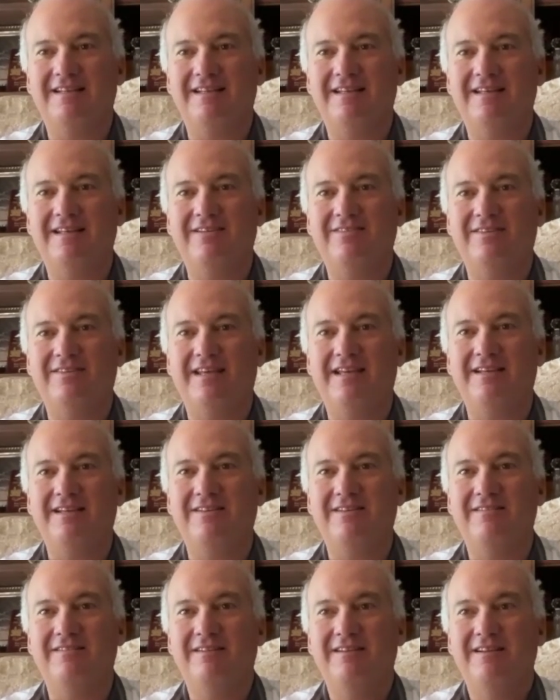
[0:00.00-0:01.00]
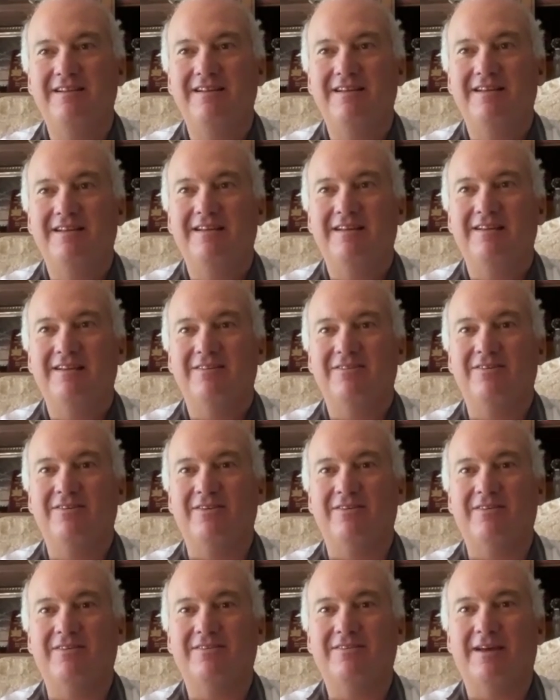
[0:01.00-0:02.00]
is a
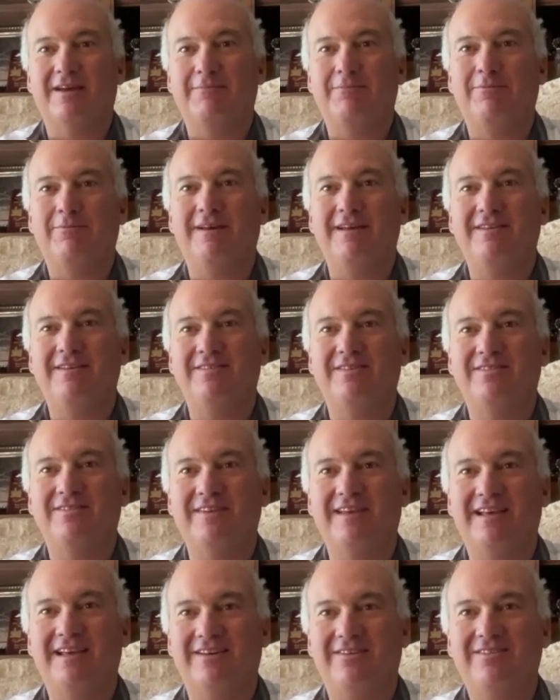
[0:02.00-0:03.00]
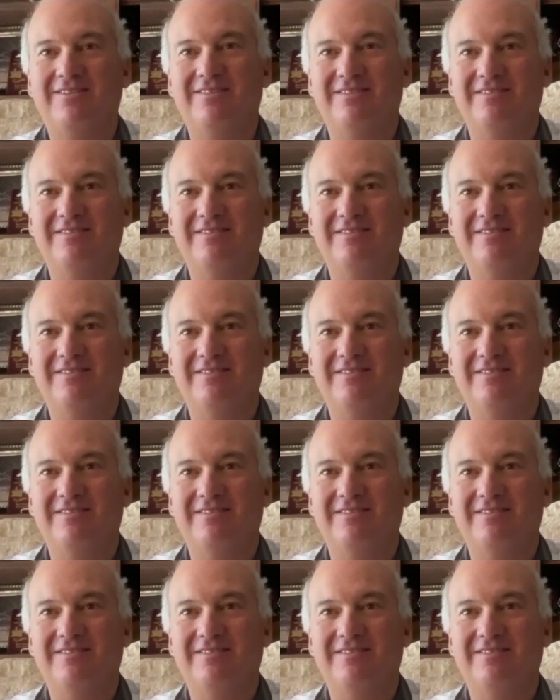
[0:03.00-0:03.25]
little tough place to sail.